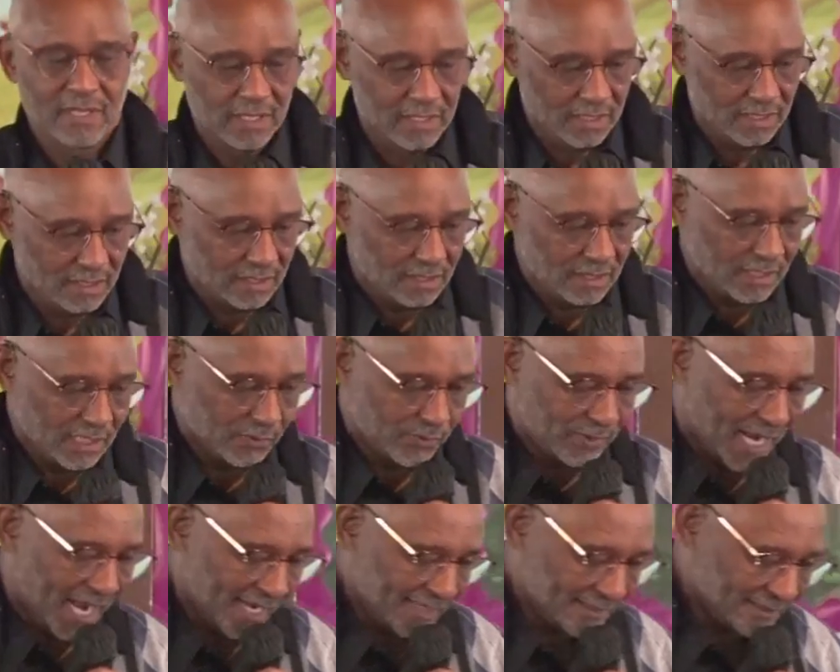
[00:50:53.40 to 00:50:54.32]
what I
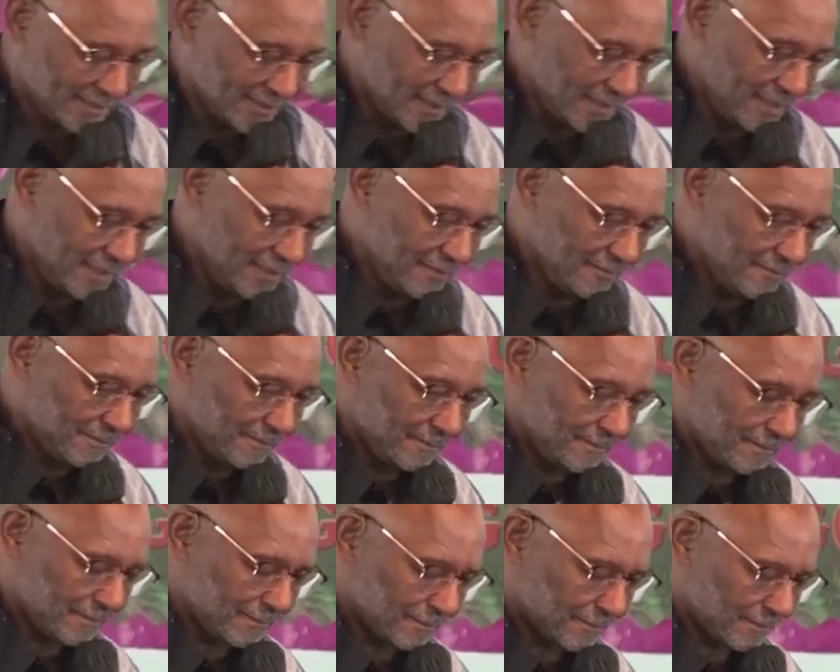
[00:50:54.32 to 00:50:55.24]
see
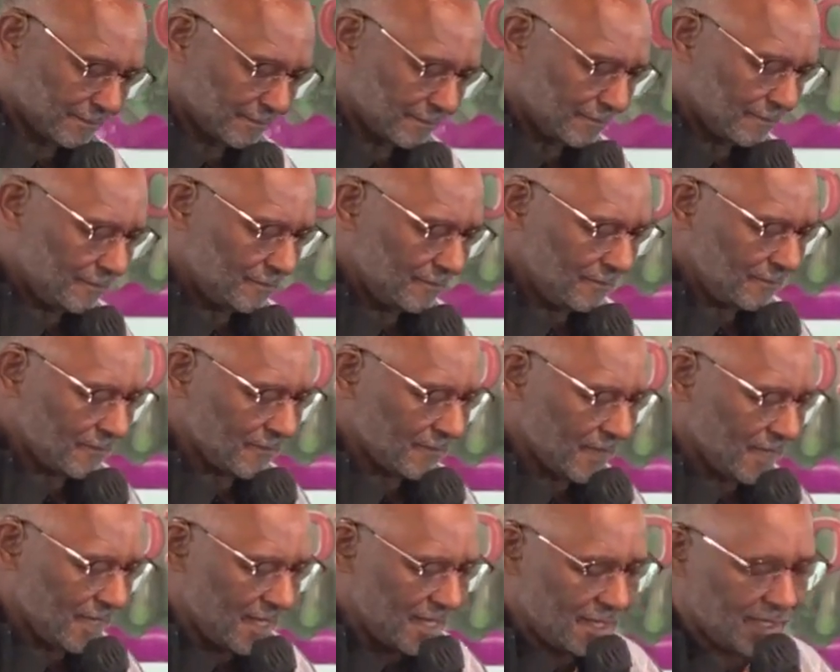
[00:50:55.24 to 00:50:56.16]
in a
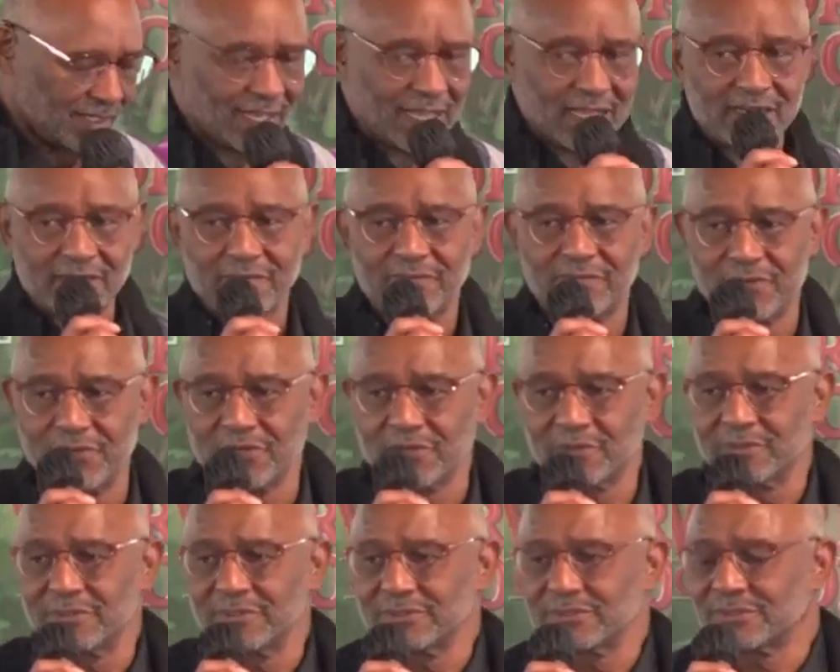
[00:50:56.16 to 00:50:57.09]
lot of funerals
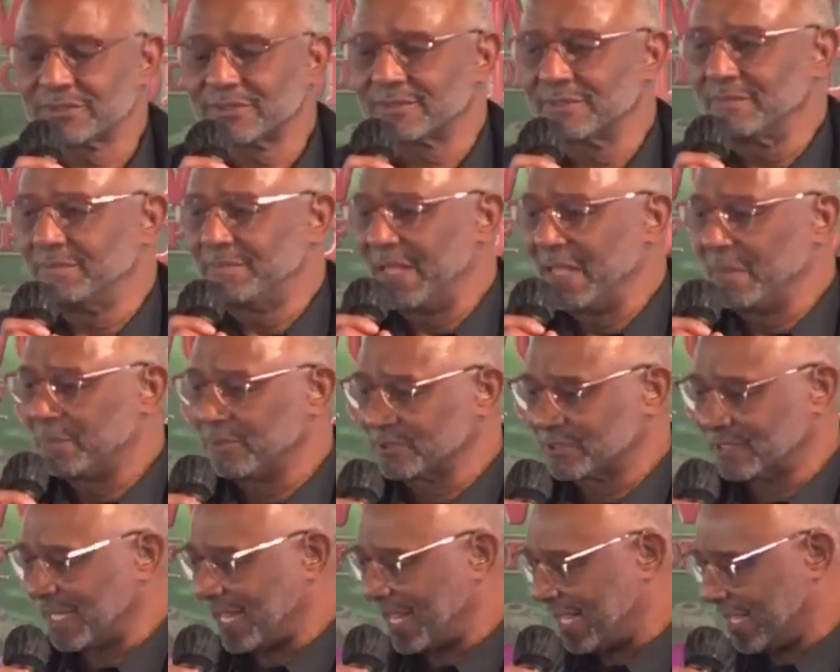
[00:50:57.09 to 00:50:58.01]
in people's
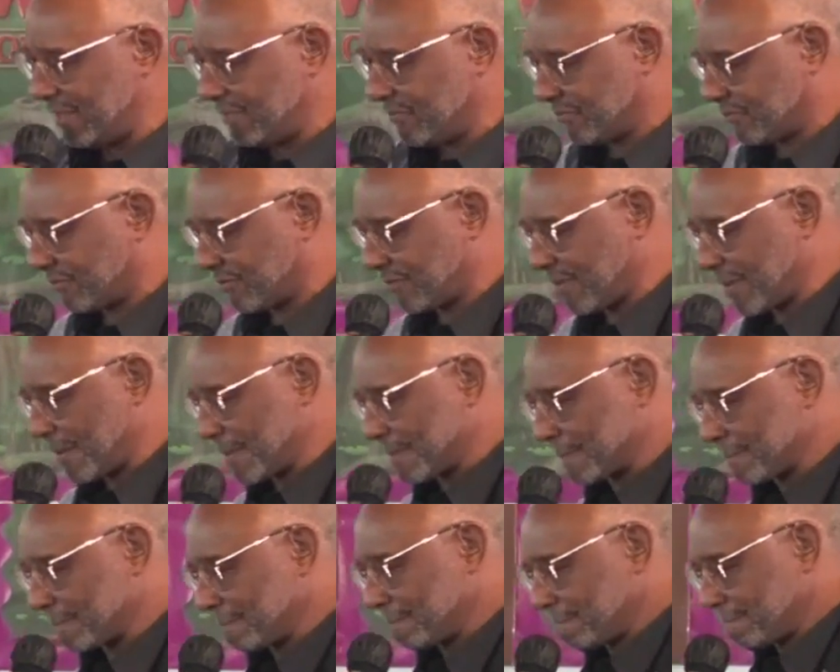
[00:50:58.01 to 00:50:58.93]
lives.
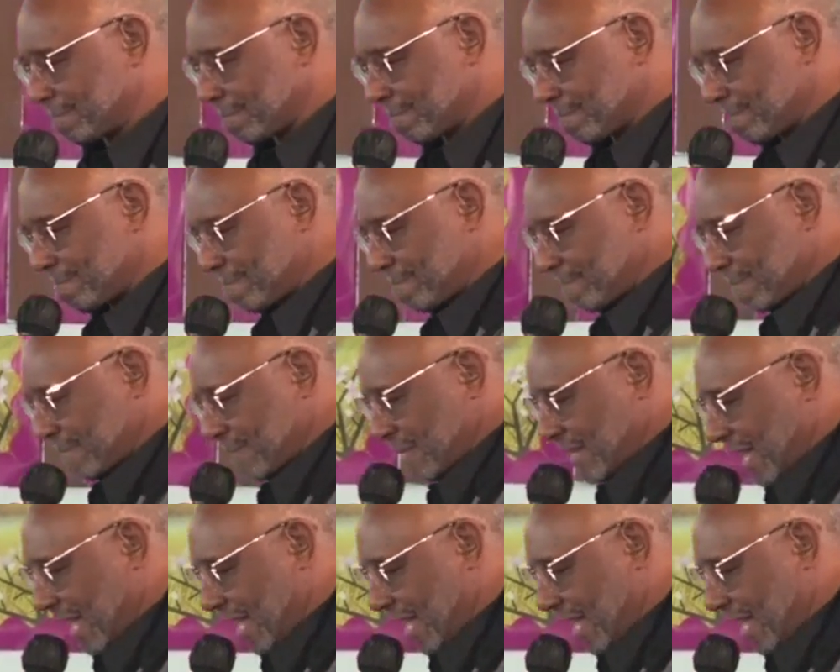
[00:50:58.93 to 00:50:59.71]
I kind of